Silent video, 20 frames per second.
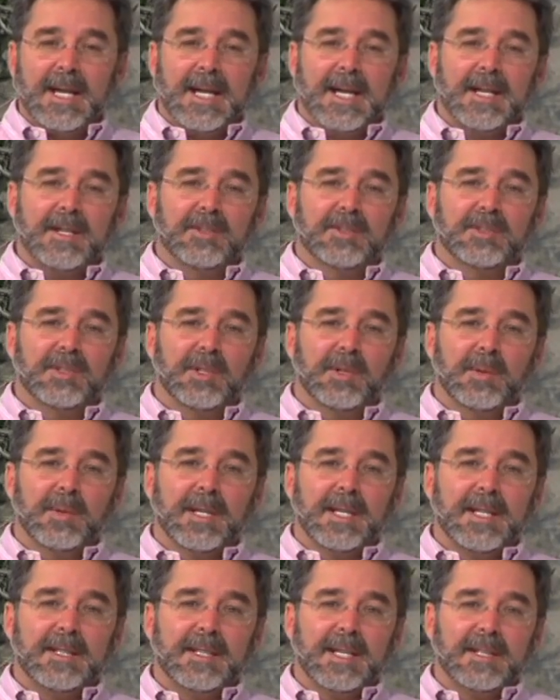And so
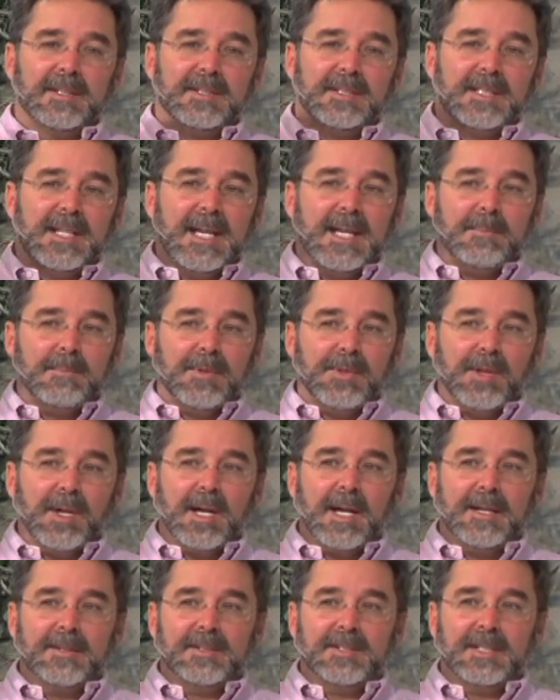in that same
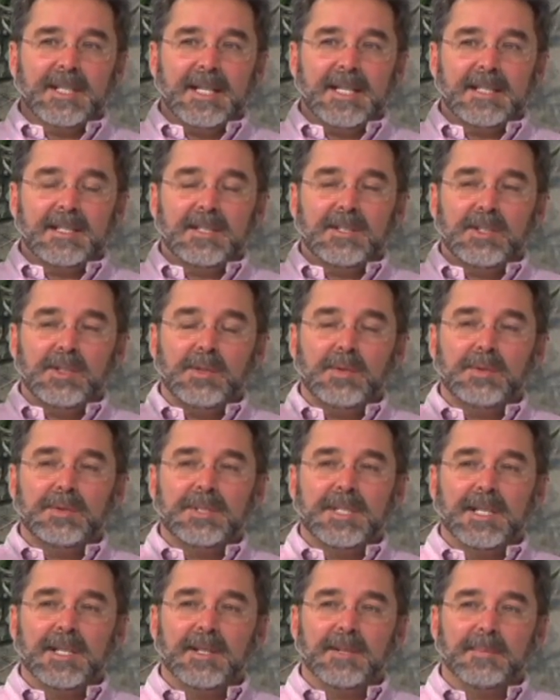thought, saying, "You
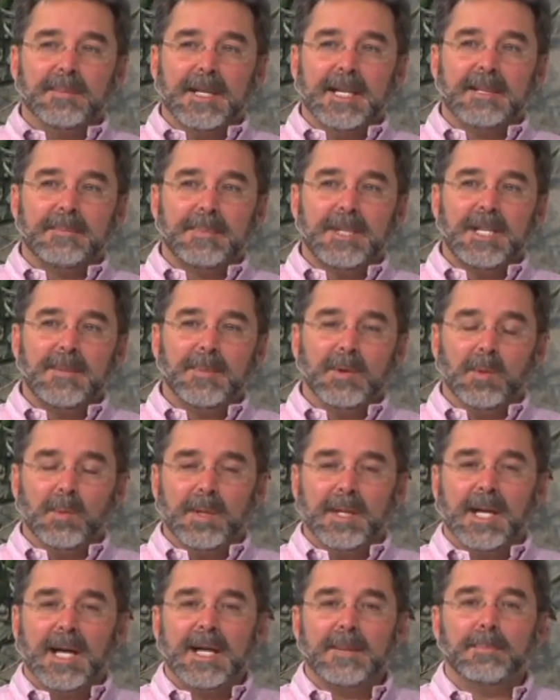tell my people
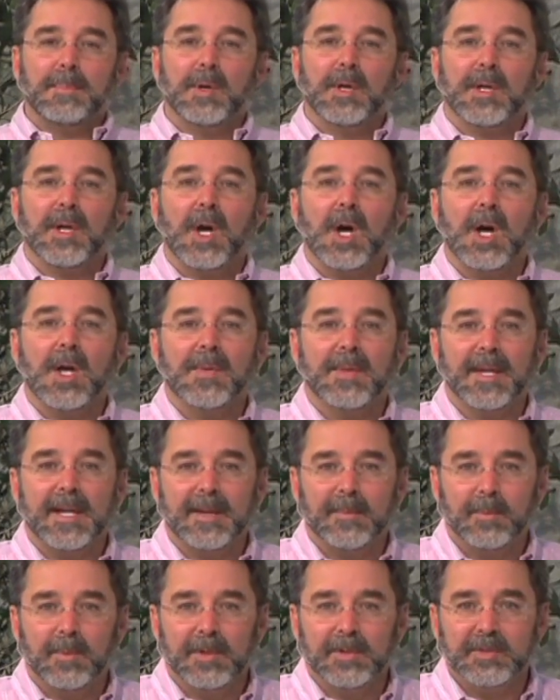what I put on
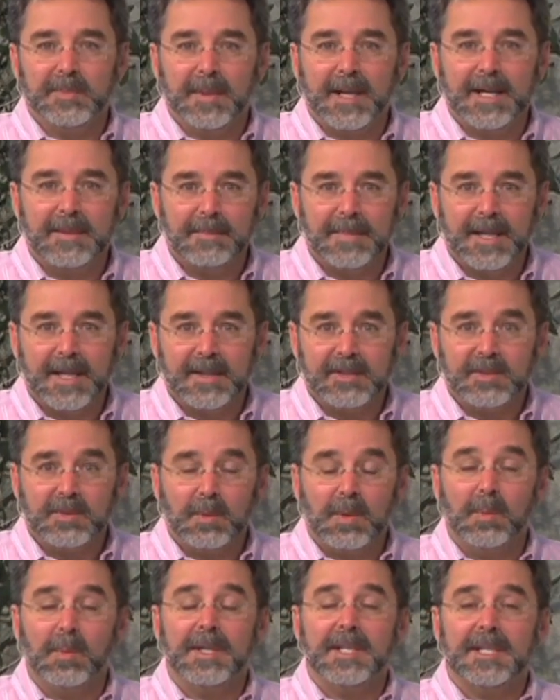them was my best."
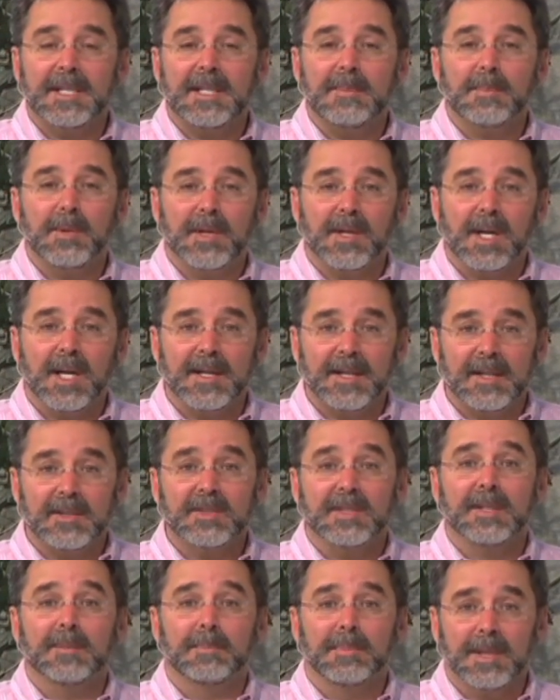Well, what did he put on
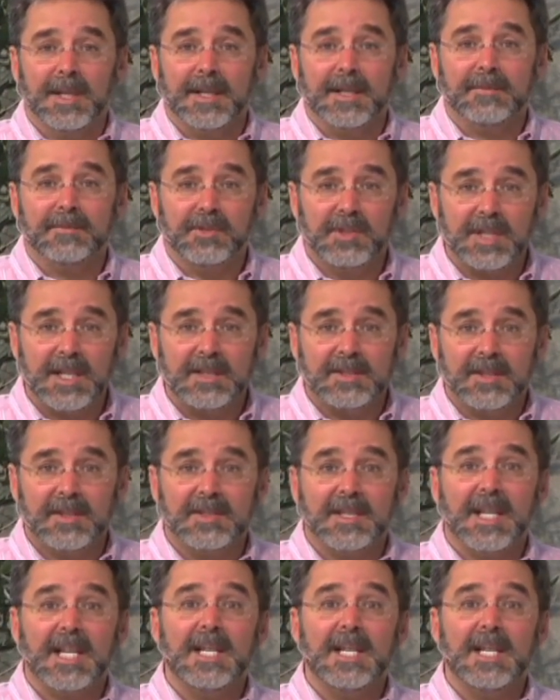us? The blood of Jesus.